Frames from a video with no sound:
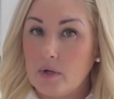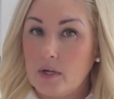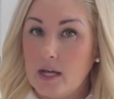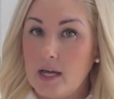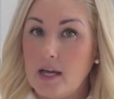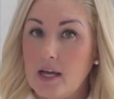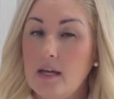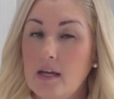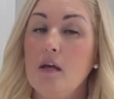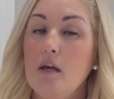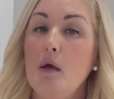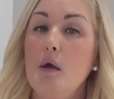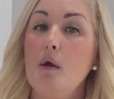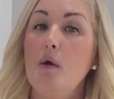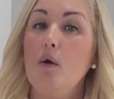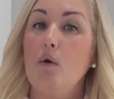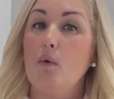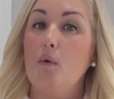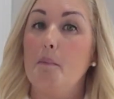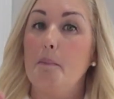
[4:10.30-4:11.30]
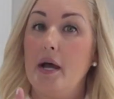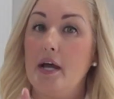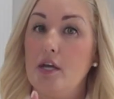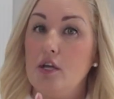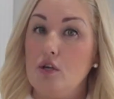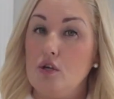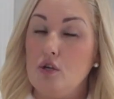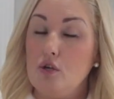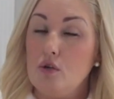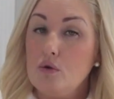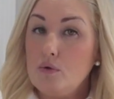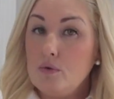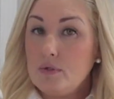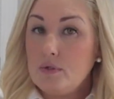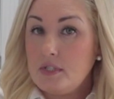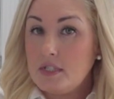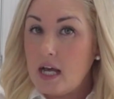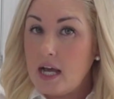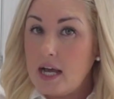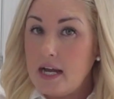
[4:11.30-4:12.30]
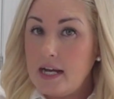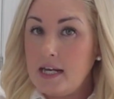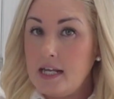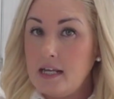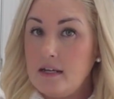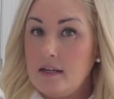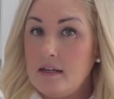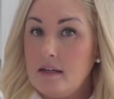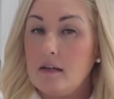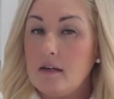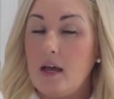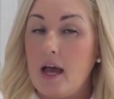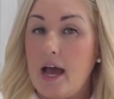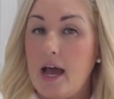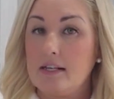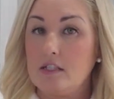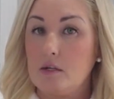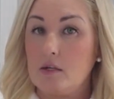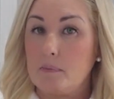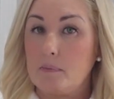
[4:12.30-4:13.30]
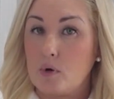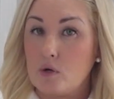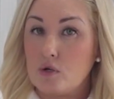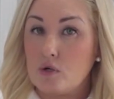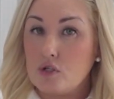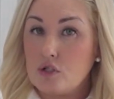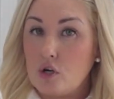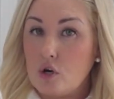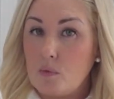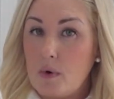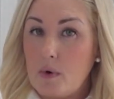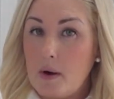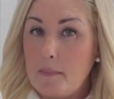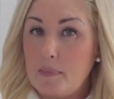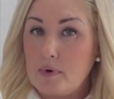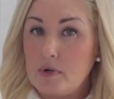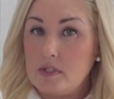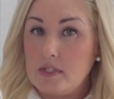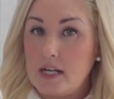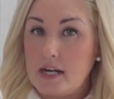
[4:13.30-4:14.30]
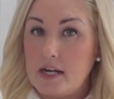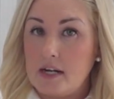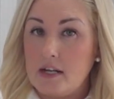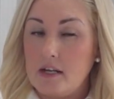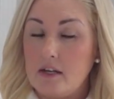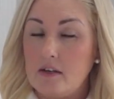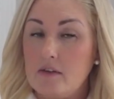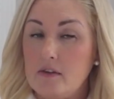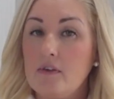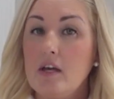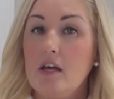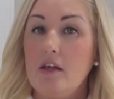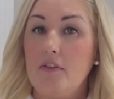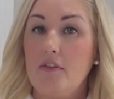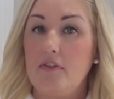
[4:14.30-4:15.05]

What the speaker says: okay, by you signing as the personal representative.